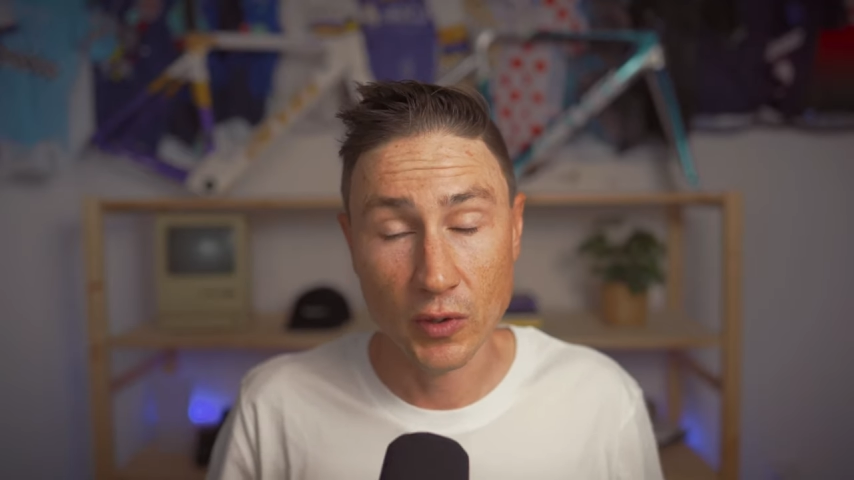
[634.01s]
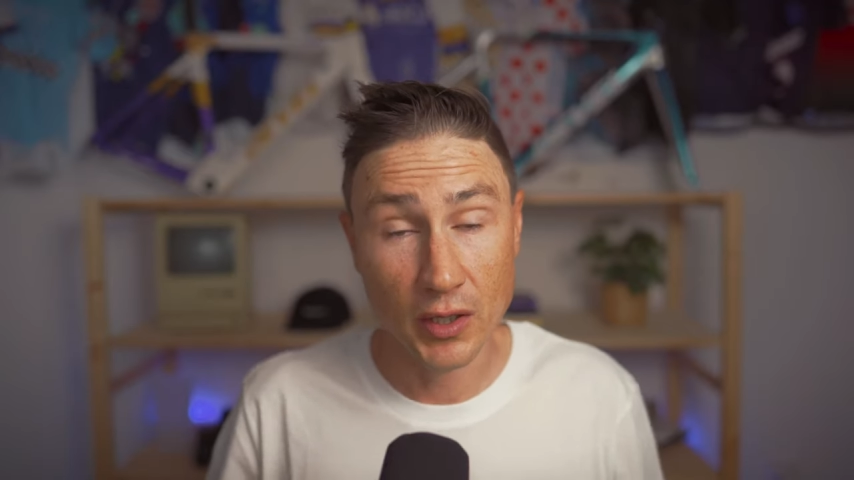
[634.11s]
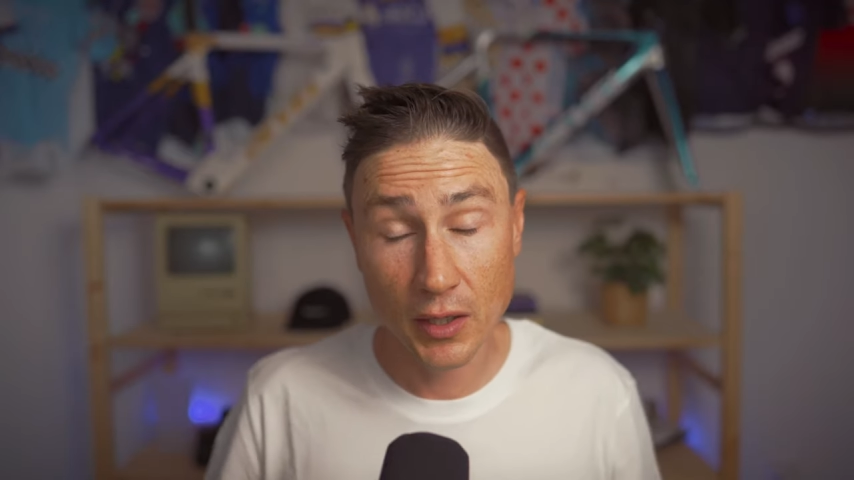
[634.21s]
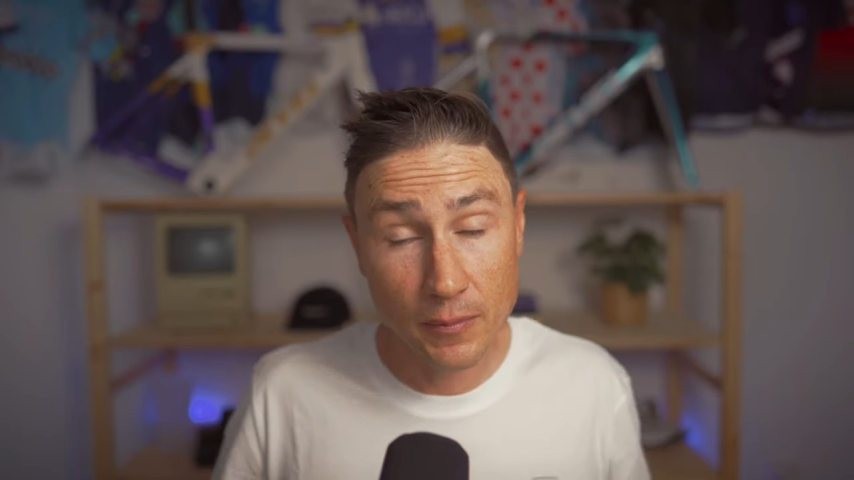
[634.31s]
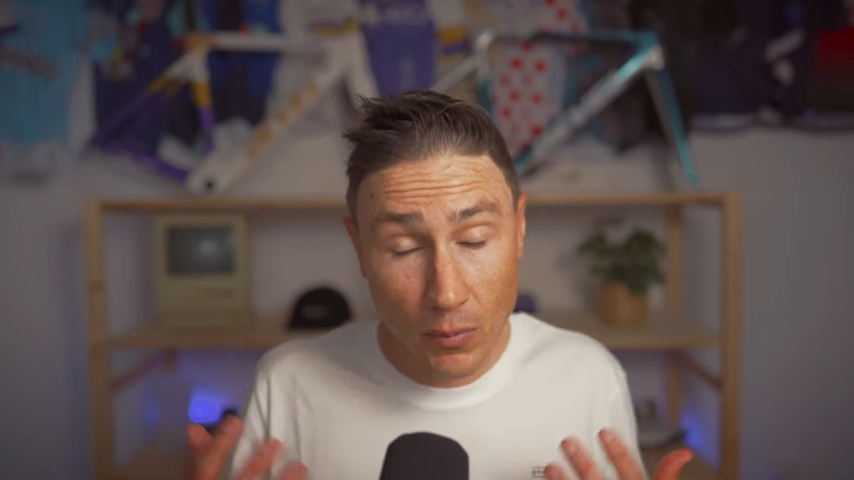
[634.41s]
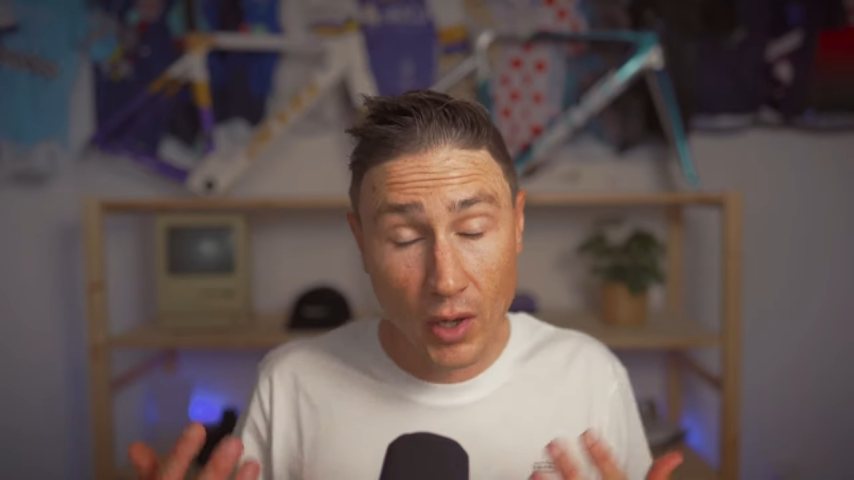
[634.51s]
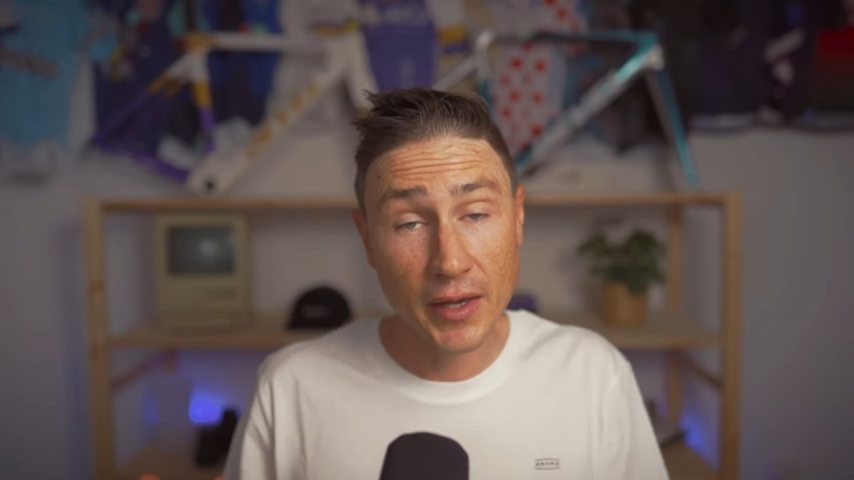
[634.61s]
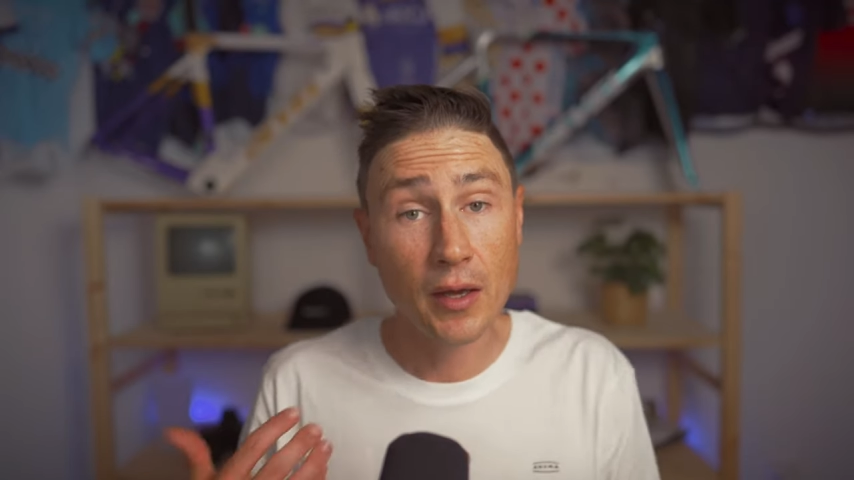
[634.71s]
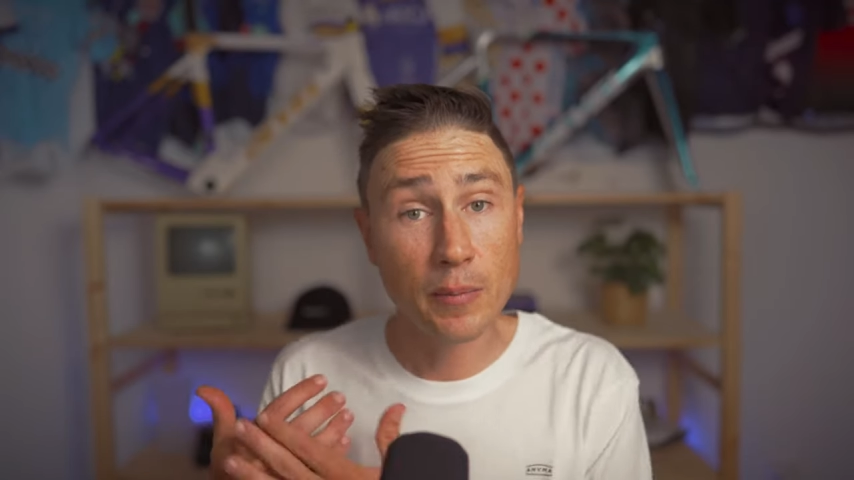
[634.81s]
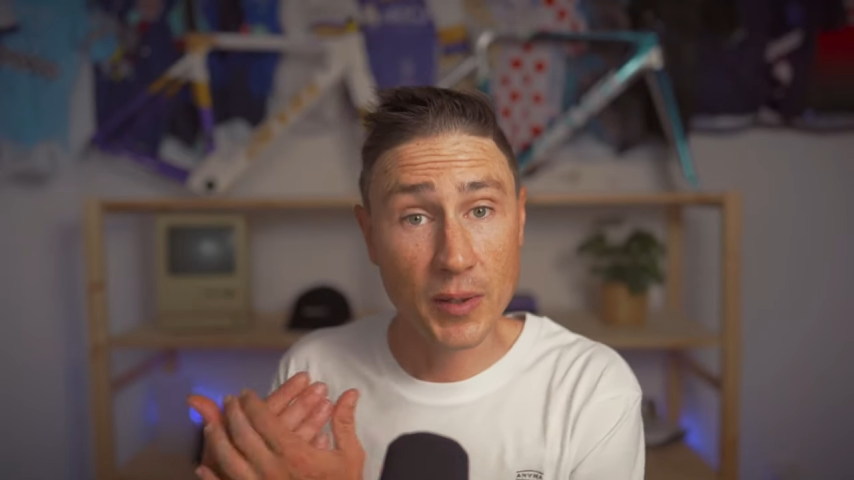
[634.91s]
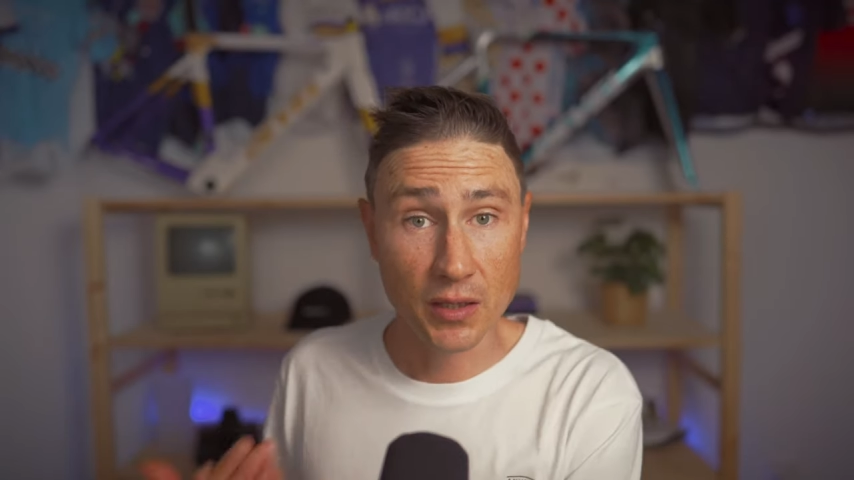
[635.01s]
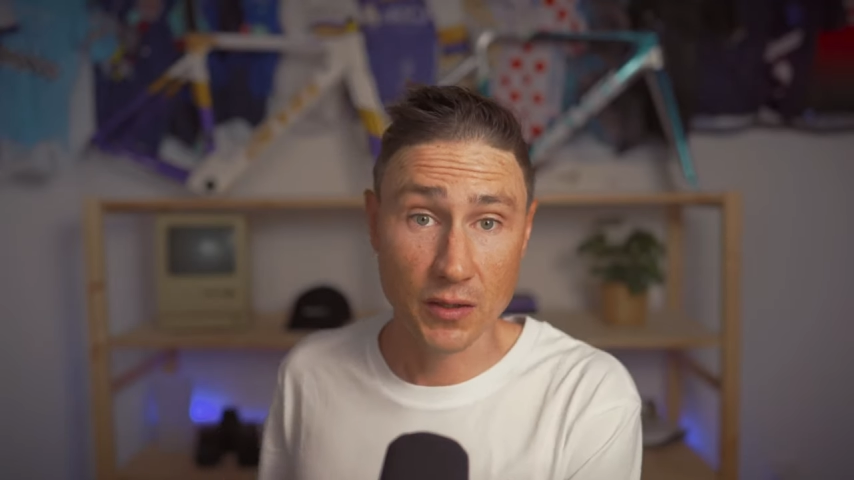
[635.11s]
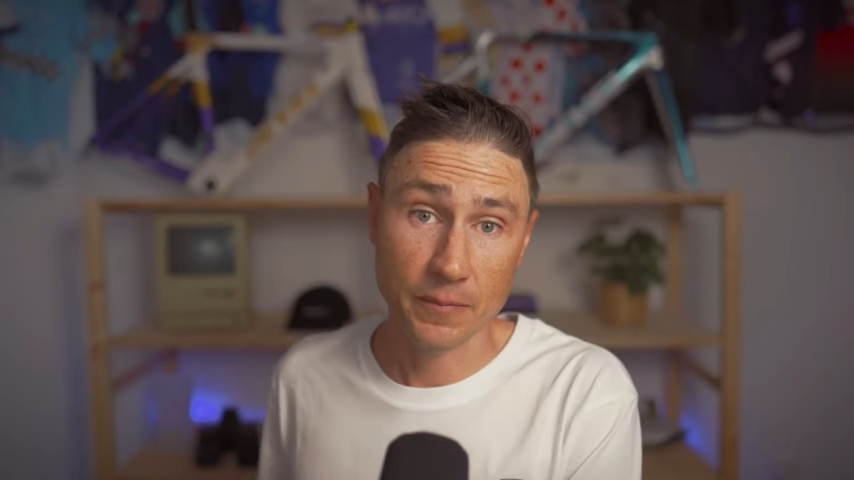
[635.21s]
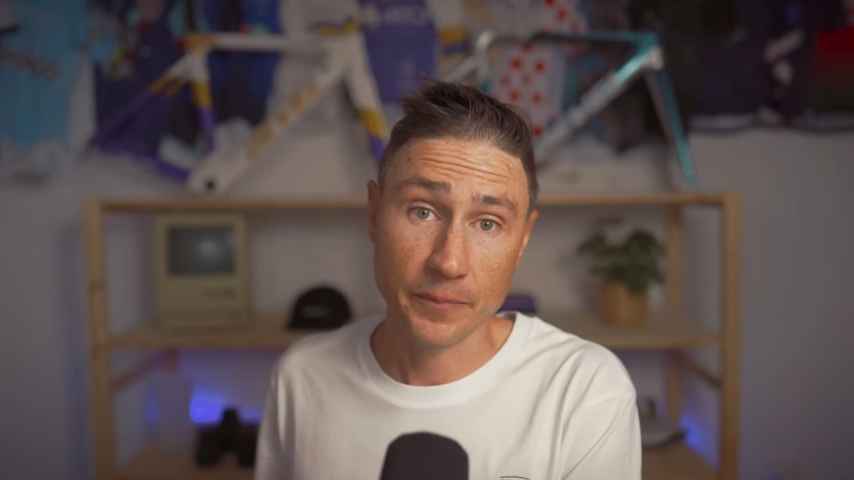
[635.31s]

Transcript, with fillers: in, in my opinion.